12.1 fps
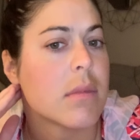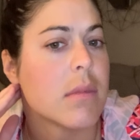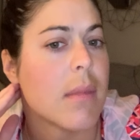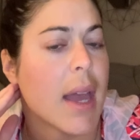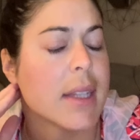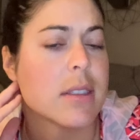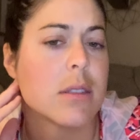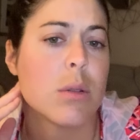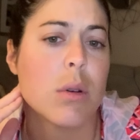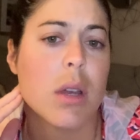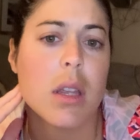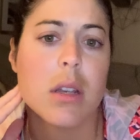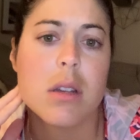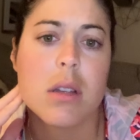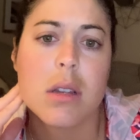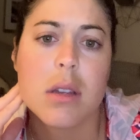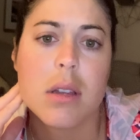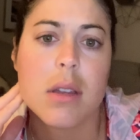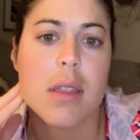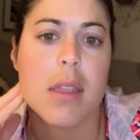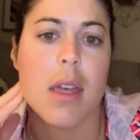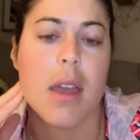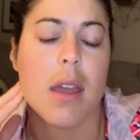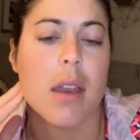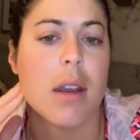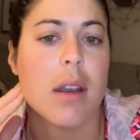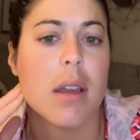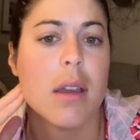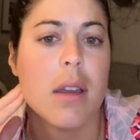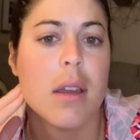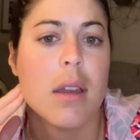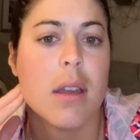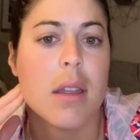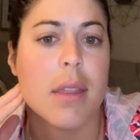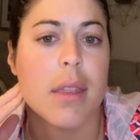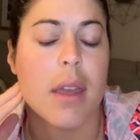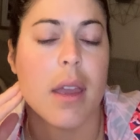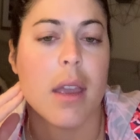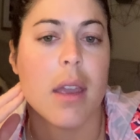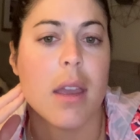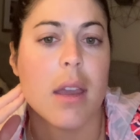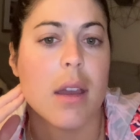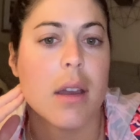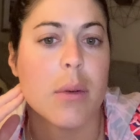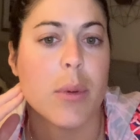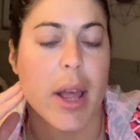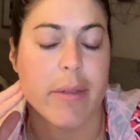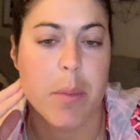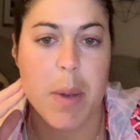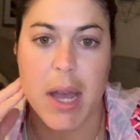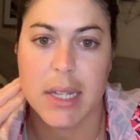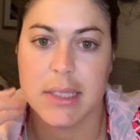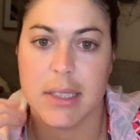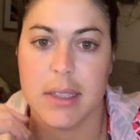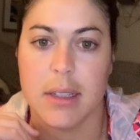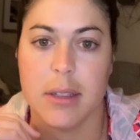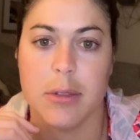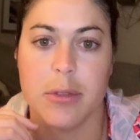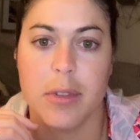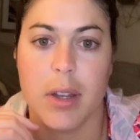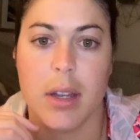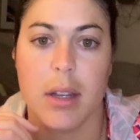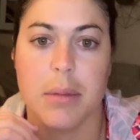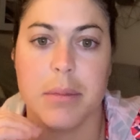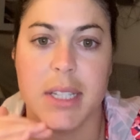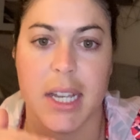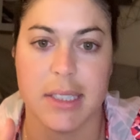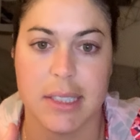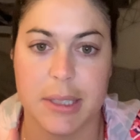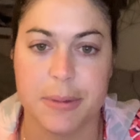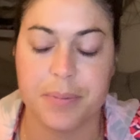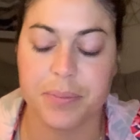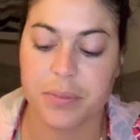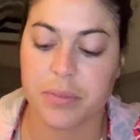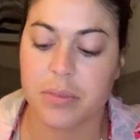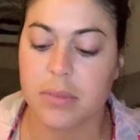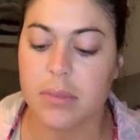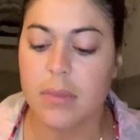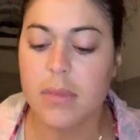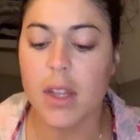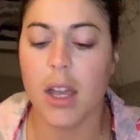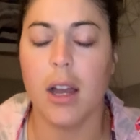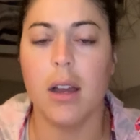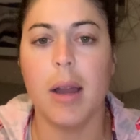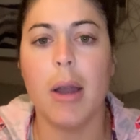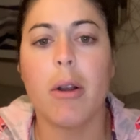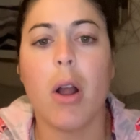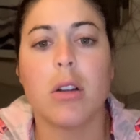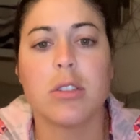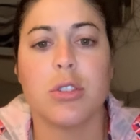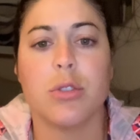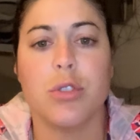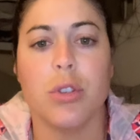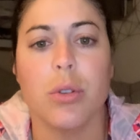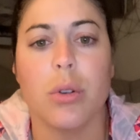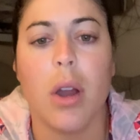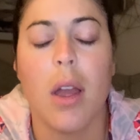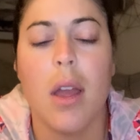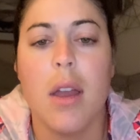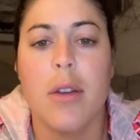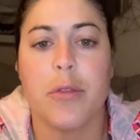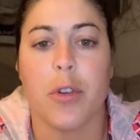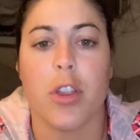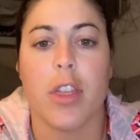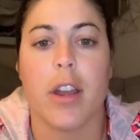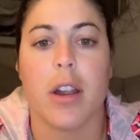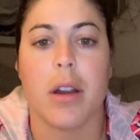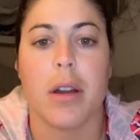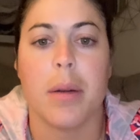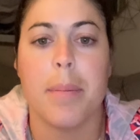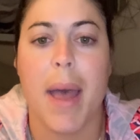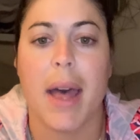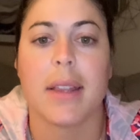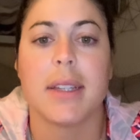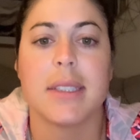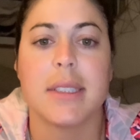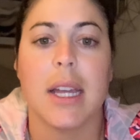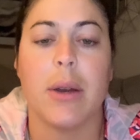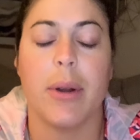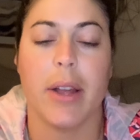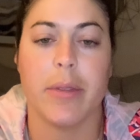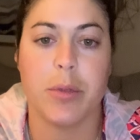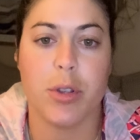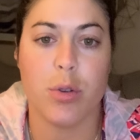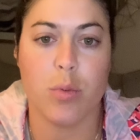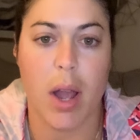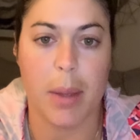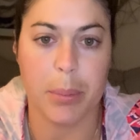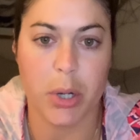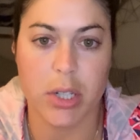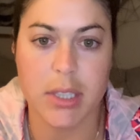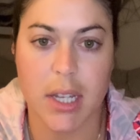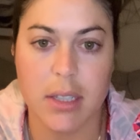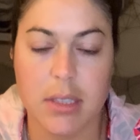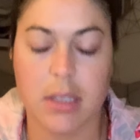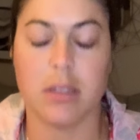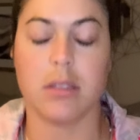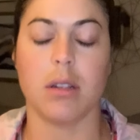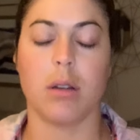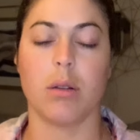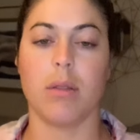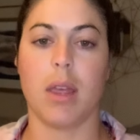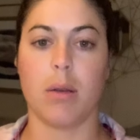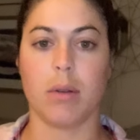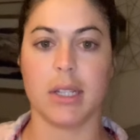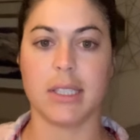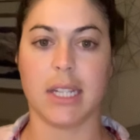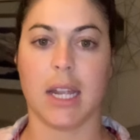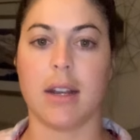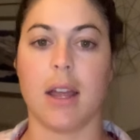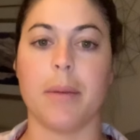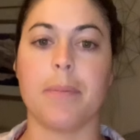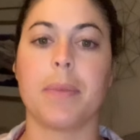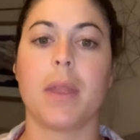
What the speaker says: mastoid, then they would have a positive test. I would also do, for their balance, I would have them do the Romberg test. So they would stand up